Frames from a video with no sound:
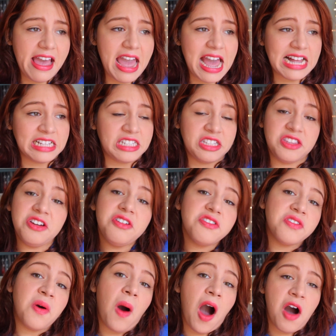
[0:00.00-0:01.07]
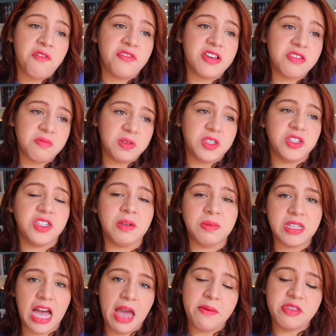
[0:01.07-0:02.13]
and there's no office, we just
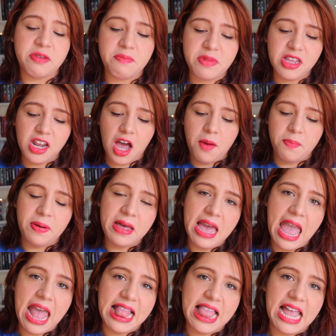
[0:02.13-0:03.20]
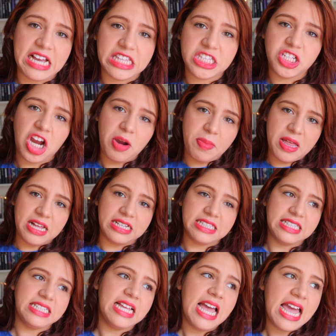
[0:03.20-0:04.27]
sometimes meet up at like
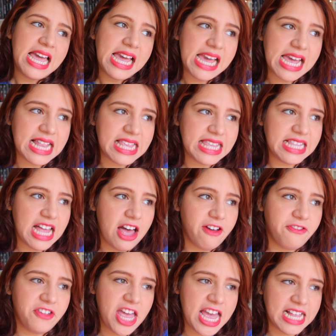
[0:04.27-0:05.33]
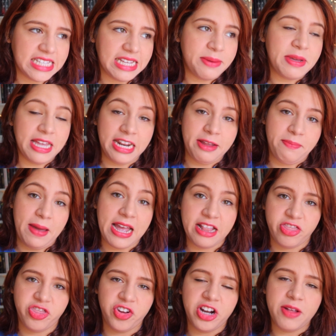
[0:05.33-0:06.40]
Starbucks and stuff, and I'm getting
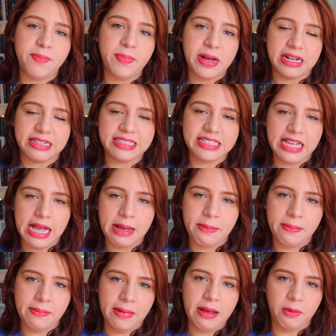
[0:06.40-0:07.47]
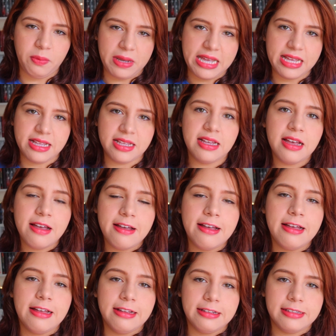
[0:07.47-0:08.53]
paid 30 bucks a week,
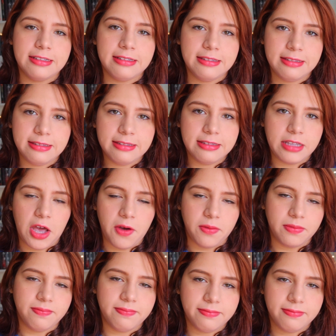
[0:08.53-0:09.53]
so